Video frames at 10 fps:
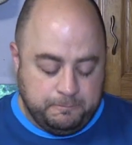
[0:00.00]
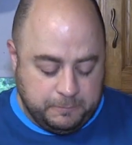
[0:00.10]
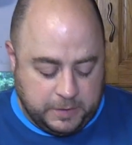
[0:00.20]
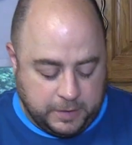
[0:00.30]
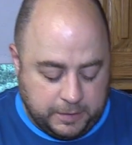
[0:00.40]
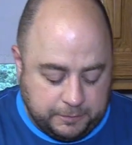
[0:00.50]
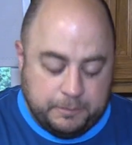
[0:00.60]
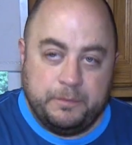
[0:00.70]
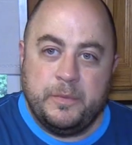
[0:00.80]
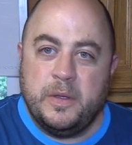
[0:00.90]
Okay.
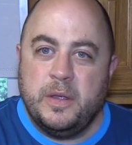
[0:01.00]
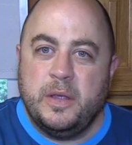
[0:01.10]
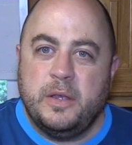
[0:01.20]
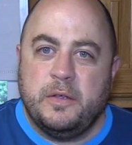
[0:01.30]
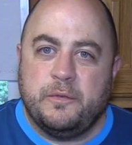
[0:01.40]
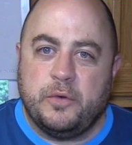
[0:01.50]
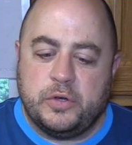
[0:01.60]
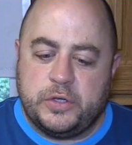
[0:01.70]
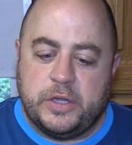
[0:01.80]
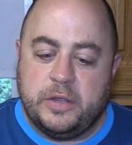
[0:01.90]

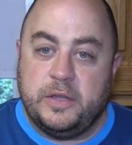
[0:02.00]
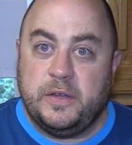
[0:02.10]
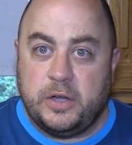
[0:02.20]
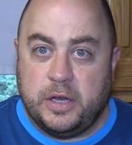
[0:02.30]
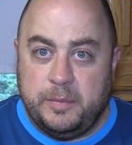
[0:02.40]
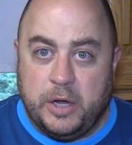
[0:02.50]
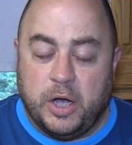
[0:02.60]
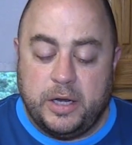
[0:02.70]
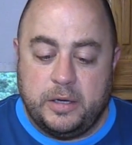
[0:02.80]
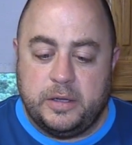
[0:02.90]
First, these are going to be
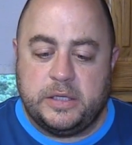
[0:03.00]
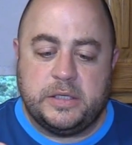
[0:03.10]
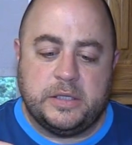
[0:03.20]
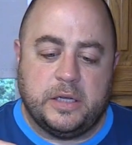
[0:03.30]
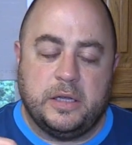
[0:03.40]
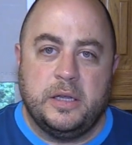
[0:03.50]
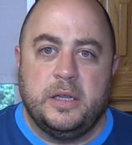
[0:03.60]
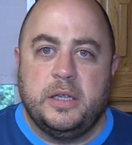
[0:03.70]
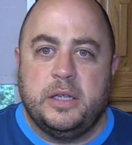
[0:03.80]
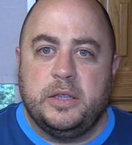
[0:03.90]
hot. This is uh,
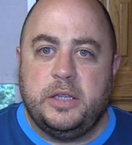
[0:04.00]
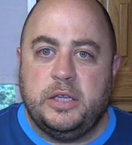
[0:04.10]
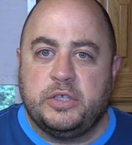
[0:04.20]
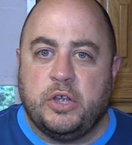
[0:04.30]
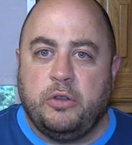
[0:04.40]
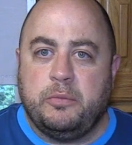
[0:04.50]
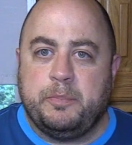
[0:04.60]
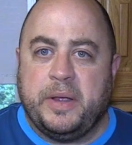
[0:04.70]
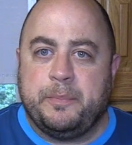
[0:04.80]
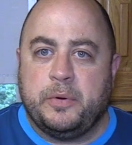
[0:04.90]
the salt,
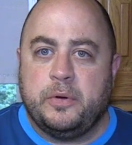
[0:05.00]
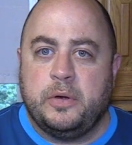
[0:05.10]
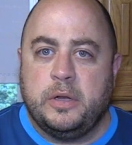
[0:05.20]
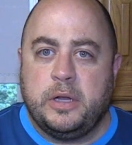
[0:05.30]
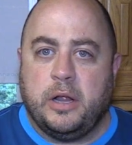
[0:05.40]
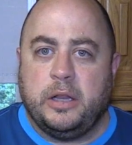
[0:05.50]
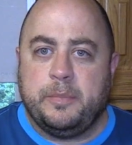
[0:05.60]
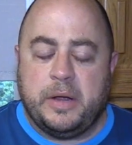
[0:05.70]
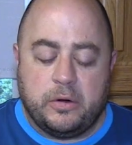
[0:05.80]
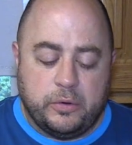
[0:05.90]
pepper, garlic
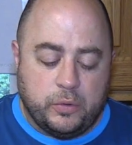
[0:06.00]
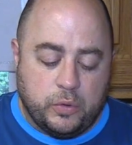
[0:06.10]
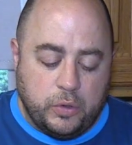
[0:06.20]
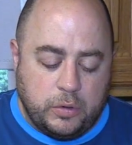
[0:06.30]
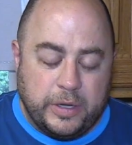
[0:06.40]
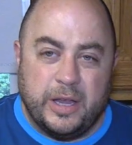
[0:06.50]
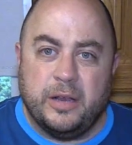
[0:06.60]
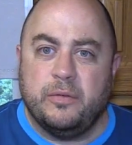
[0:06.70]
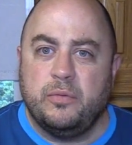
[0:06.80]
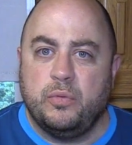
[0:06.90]
powder, and oil,
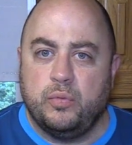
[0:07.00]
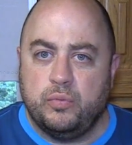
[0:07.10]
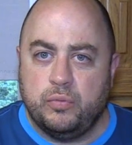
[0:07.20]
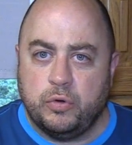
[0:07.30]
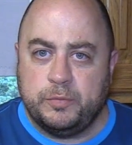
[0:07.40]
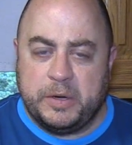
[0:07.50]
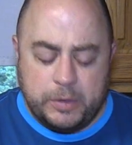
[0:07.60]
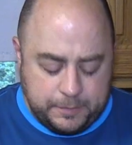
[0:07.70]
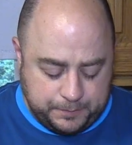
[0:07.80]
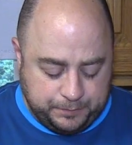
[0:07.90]
and
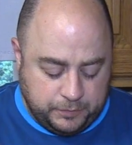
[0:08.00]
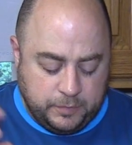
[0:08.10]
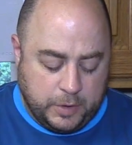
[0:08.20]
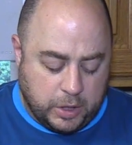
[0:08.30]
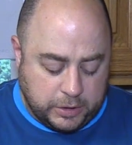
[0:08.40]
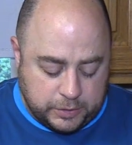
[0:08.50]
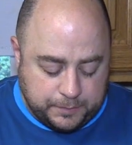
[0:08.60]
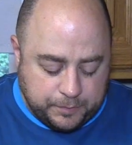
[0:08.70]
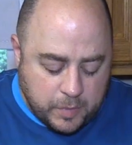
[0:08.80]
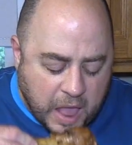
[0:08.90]
rosemary. Hot.